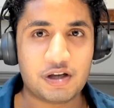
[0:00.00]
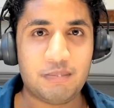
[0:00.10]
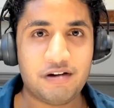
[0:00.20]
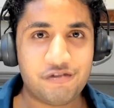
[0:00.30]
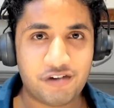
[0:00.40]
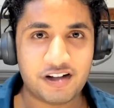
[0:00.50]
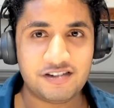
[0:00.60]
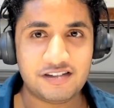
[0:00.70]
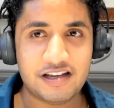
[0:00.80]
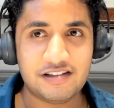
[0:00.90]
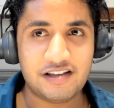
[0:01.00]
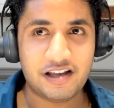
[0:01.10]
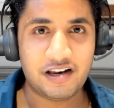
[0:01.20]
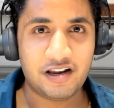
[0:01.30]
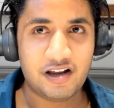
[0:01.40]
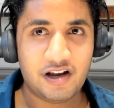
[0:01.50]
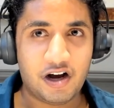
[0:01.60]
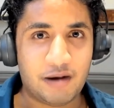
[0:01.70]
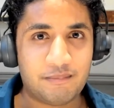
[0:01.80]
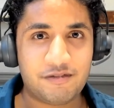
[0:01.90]
to. It's going to be a fun season.
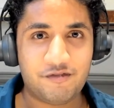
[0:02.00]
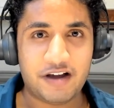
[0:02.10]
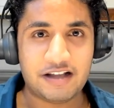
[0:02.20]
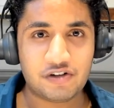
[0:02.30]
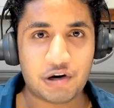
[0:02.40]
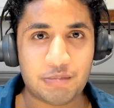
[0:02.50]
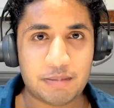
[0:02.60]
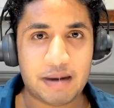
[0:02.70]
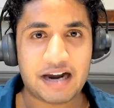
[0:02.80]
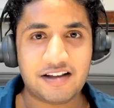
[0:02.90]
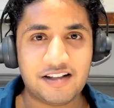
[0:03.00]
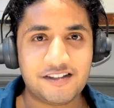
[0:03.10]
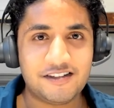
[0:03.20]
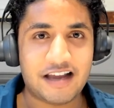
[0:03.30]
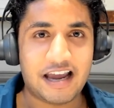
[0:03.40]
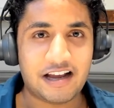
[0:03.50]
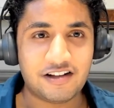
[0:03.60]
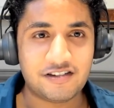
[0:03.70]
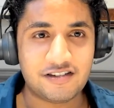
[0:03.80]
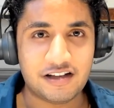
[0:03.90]
Fans are going to be back in the
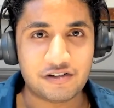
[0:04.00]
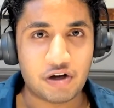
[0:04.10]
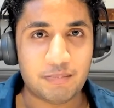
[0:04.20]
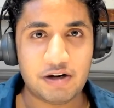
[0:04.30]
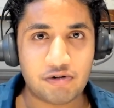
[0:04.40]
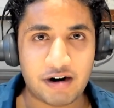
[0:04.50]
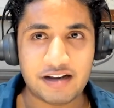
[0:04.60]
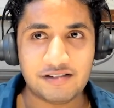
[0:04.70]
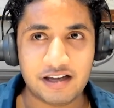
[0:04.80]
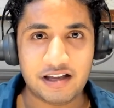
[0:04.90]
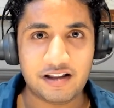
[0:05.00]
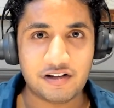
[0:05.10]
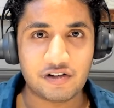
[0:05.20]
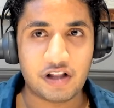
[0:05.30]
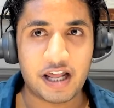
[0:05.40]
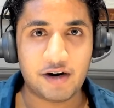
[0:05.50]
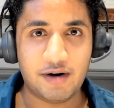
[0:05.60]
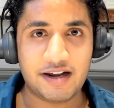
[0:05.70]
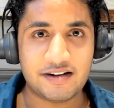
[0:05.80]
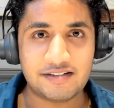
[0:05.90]
stands. It's going to be crazy. There's a lot
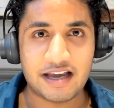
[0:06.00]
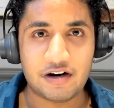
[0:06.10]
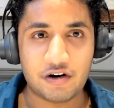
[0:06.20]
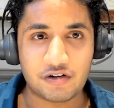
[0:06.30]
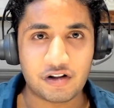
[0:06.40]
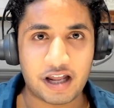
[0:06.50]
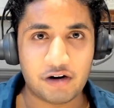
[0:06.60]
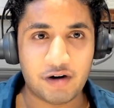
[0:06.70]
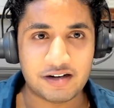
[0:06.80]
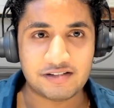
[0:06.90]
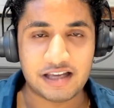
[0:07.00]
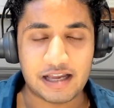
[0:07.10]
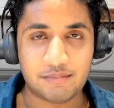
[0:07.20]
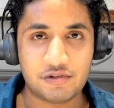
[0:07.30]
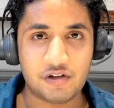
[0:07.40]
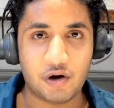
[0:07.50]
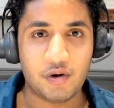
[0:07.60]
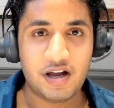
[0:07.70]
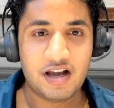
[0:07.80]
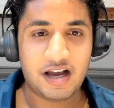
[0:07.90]
of great contenders, a lot of great teams.
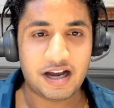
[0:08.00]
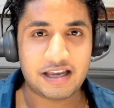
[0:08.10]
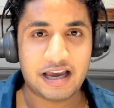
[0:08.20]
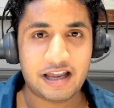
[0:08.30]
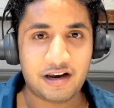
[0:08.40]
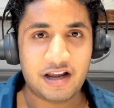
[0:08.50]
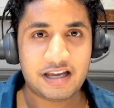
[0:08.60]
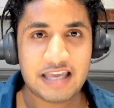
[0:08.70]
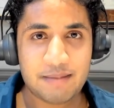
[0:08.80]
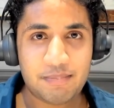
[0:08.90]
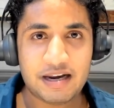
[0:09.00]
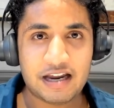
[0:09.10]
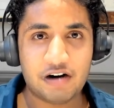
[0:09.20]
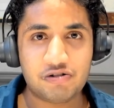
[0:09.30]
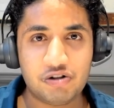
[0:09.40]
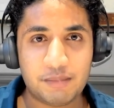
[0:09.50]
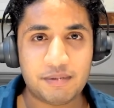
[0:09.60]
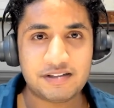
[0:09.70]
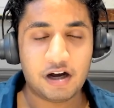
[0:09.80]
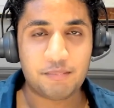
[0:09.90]
So again, keep it here to the
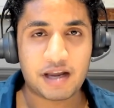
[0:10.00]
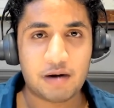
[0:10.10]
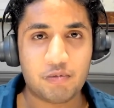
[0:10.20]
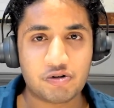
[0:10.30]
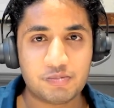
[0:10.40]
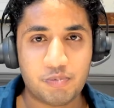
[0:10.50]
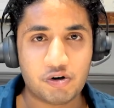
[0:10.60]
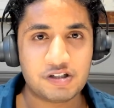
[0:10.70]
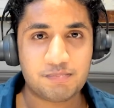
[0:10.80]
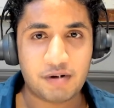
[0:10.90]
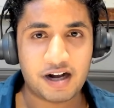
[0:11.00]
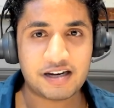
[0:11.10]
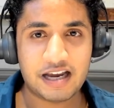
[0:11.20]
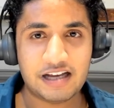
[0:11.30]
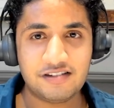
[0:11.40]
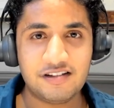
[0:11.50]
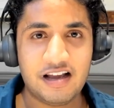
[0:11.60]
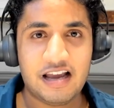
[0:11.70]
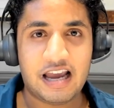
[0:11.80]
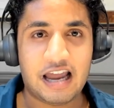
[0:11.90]
Patel Pick and Roll Sports podcast.
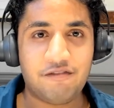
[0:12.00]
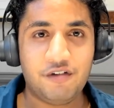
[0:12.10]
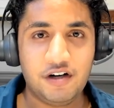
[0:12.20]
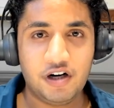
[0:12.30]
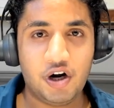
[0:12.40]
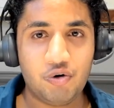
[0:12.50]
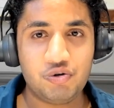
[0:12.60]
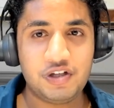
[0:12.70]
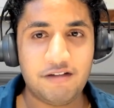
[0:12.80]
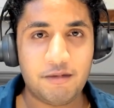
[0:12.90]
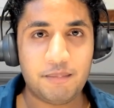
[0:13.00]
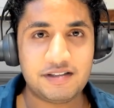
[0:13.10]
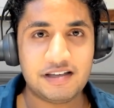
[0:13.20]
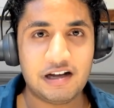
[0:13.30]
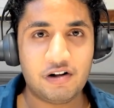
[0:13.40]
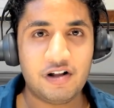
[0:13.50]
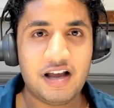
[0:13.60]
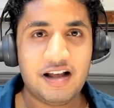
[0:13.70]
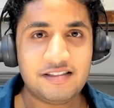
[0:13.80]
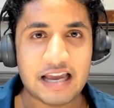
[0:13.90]
And for your host, Shivam Patel,
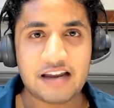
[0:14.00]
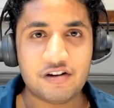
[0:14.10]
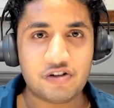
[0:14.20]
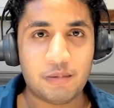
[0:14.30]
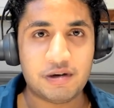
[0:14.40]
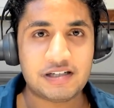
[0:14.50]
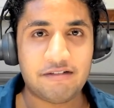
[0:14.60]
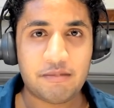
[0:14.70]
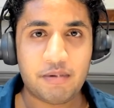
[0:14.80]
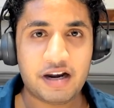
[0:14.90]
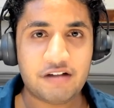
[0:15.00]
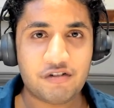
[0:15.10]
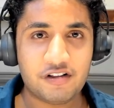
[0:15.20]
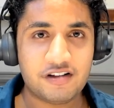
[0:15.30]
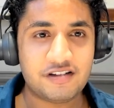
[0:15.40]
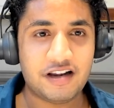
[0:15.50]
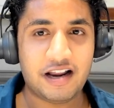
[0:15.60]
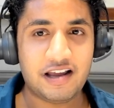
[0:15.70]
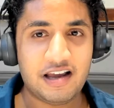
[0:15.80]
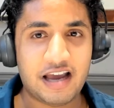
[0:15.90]
thank you so much, everybody, for
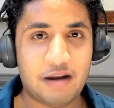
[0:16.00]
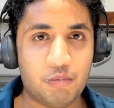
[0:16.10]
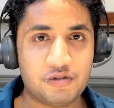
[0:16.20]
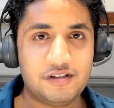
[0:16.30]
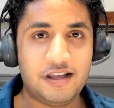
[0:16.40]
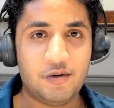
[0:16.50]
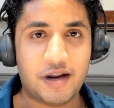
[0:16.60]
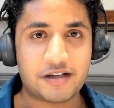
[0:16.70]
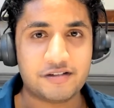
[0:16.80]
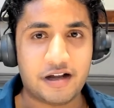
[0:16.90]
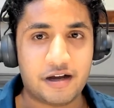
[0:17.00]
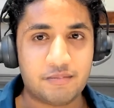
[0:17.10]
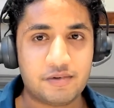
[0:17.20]
listening, and we'll see you next time.